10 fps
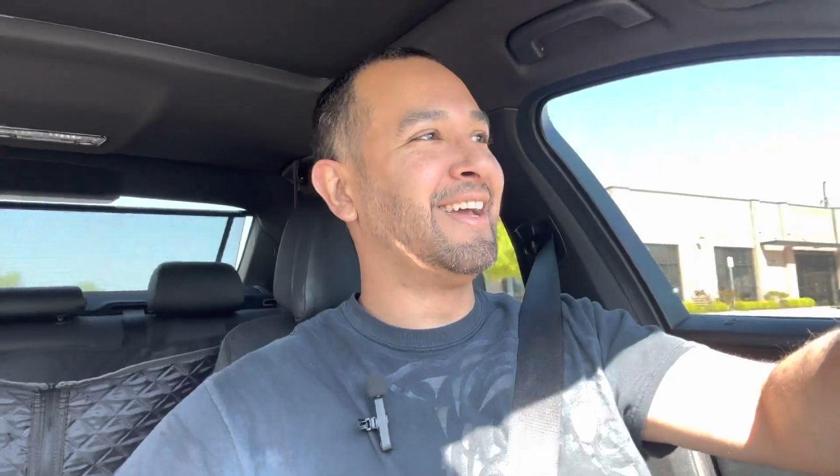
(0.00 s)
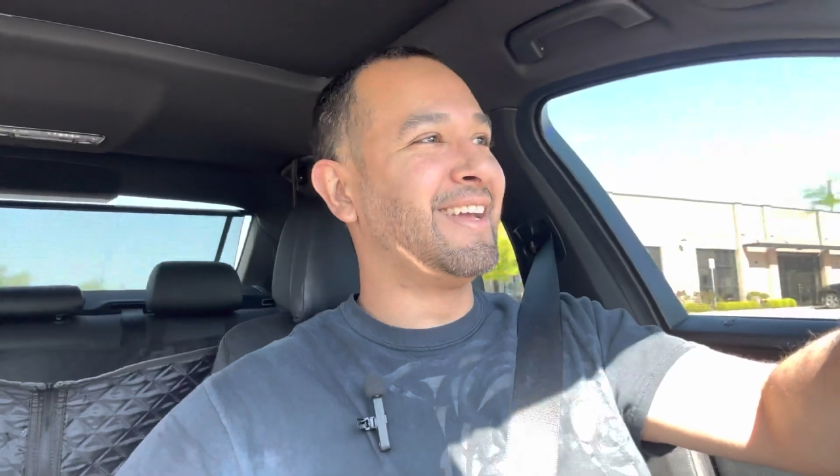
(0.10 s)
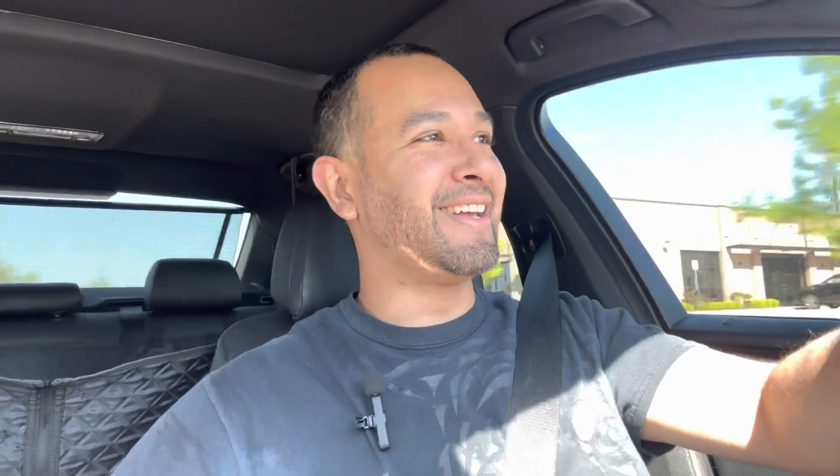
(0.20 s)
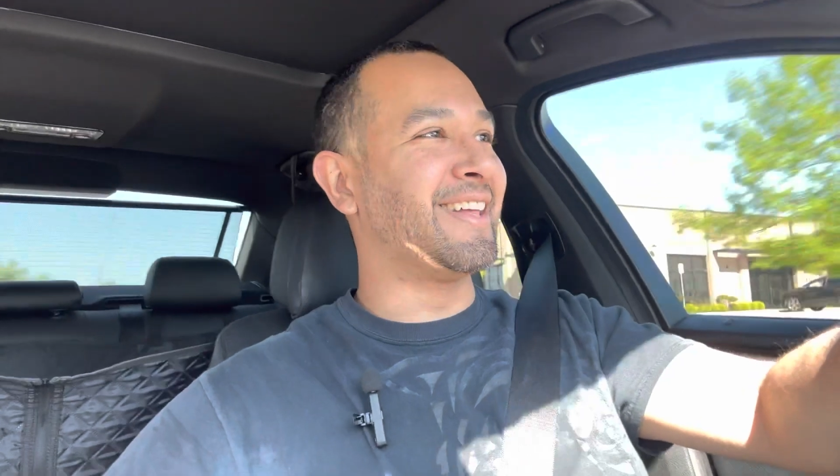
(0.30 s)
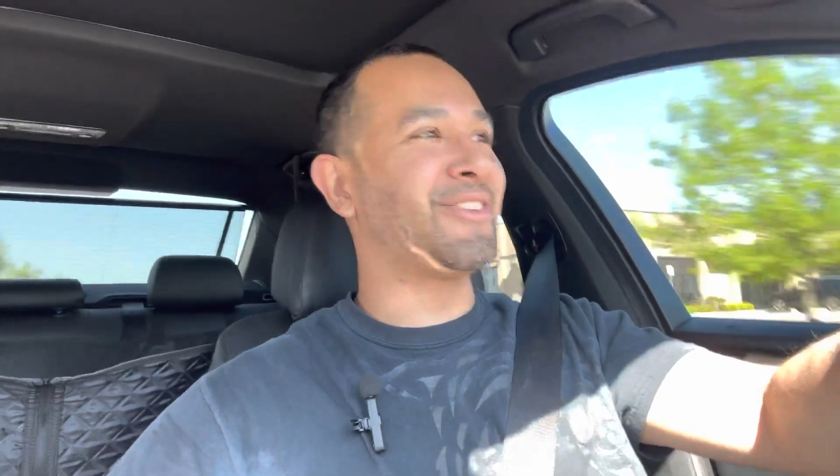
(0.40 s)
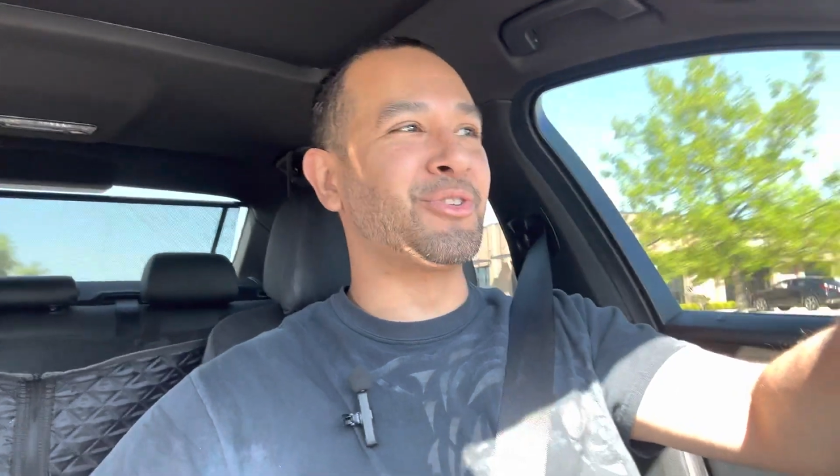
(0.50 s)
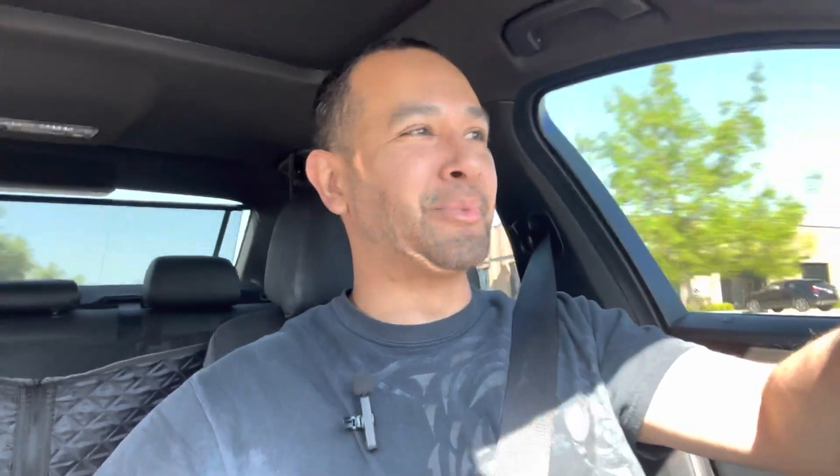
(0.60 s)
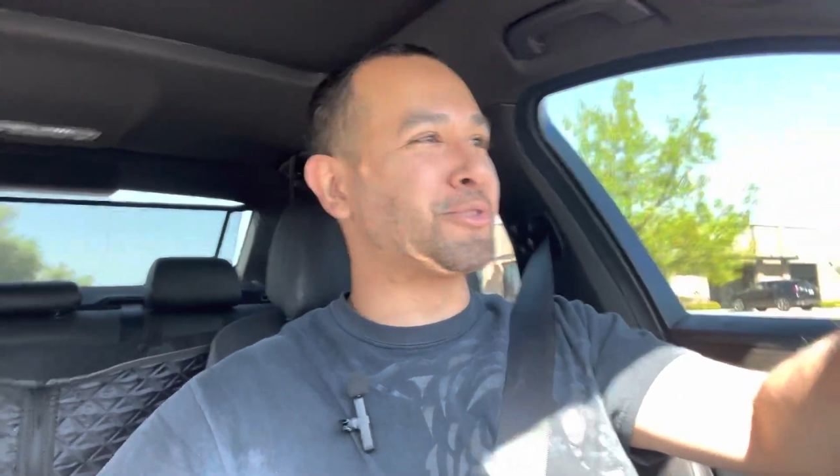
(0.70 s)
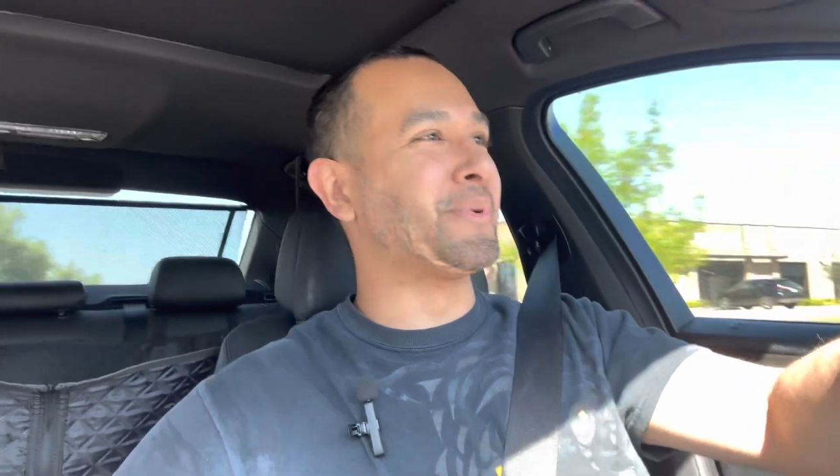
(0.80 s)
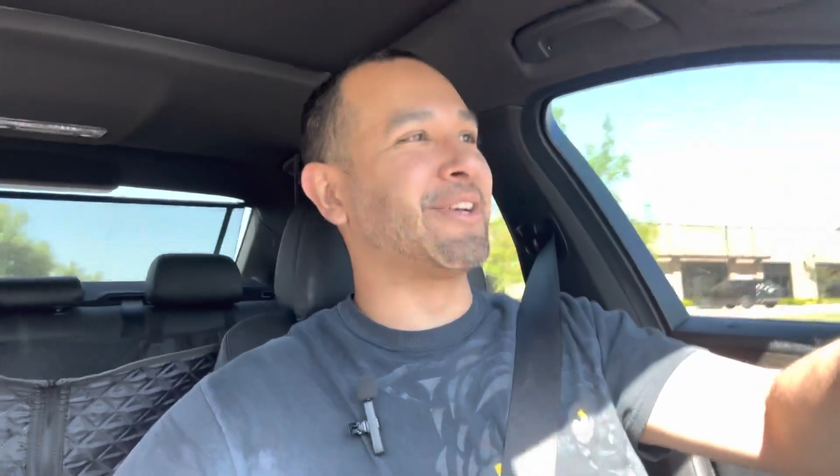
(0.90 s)
Yeah, it's so
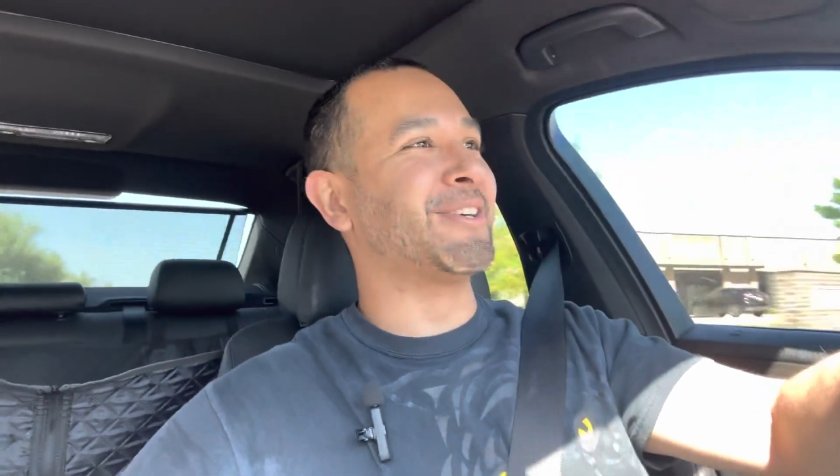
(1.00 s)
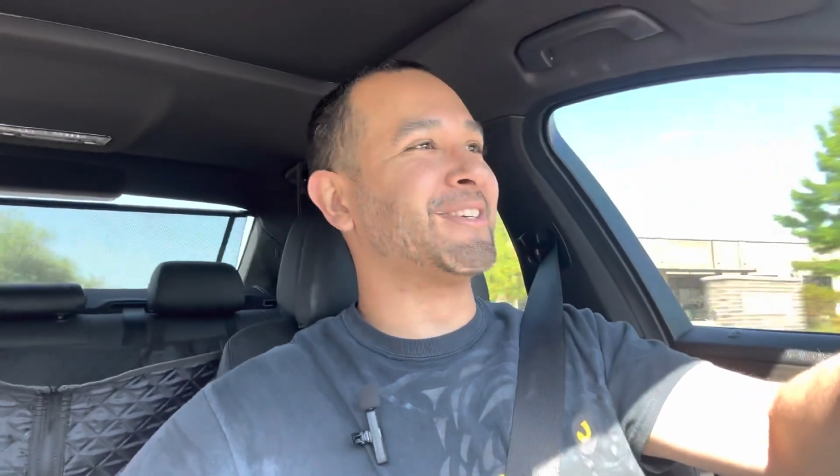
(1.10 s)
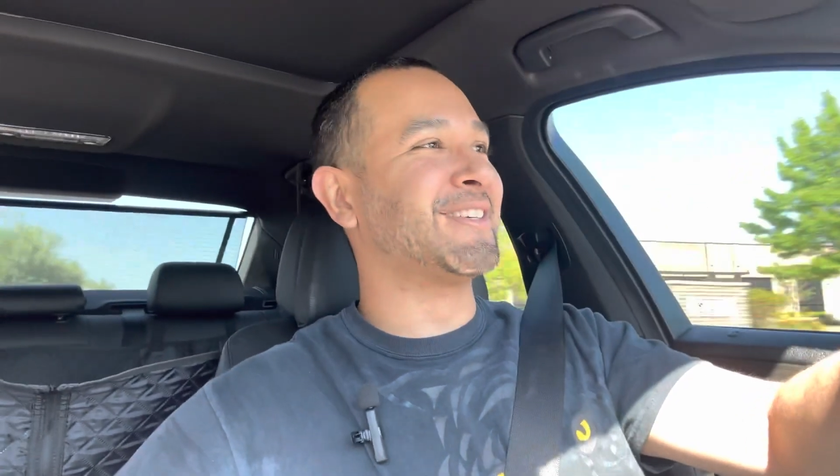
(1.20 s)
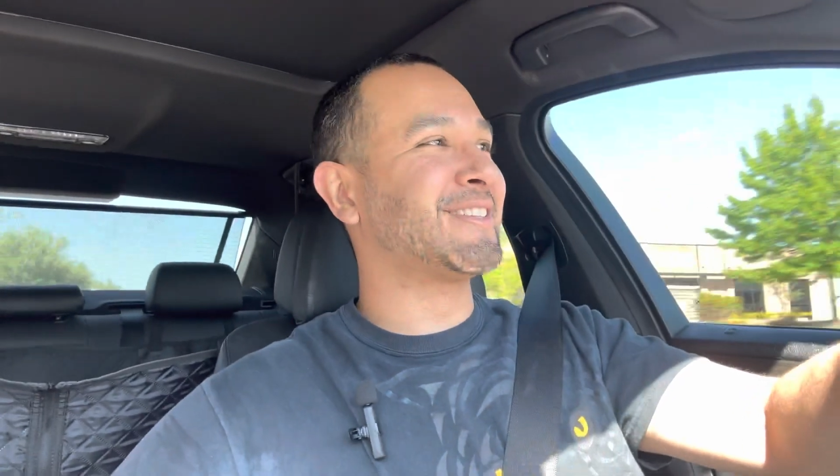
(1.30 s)
much better.